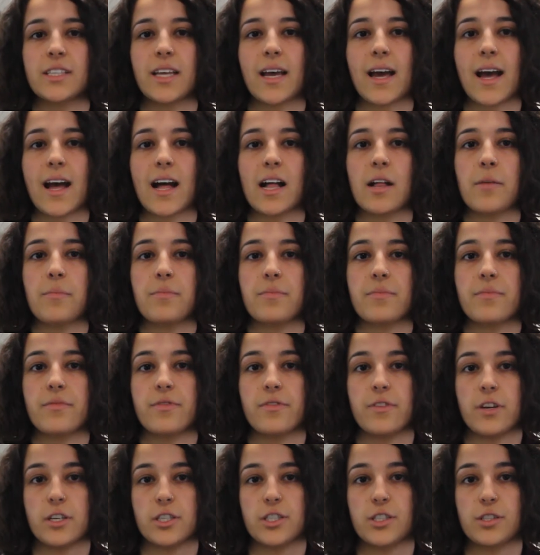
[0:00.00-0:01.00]
help
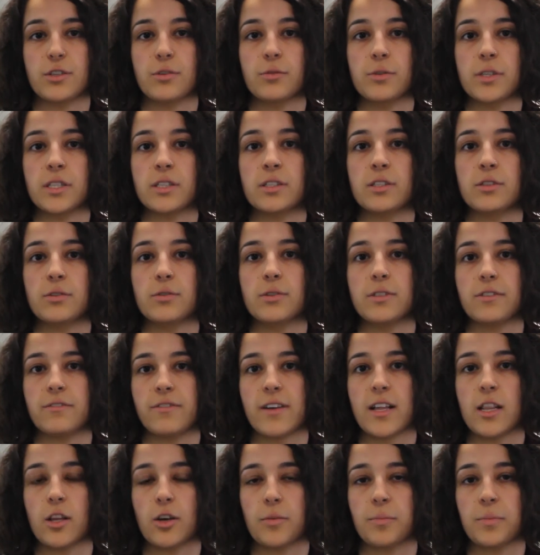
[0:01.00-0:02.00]
their students to
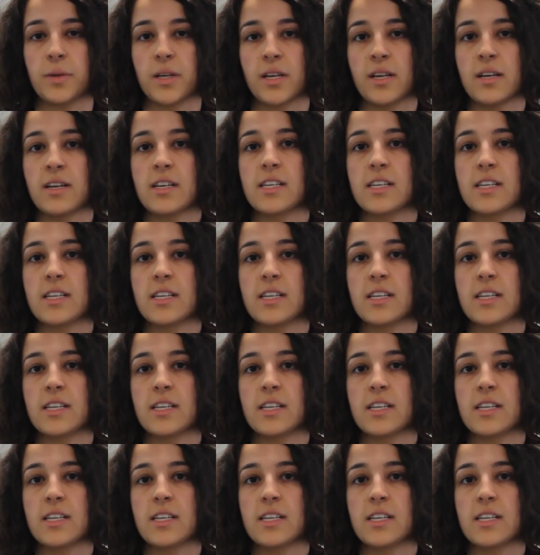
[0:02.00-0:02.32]
develop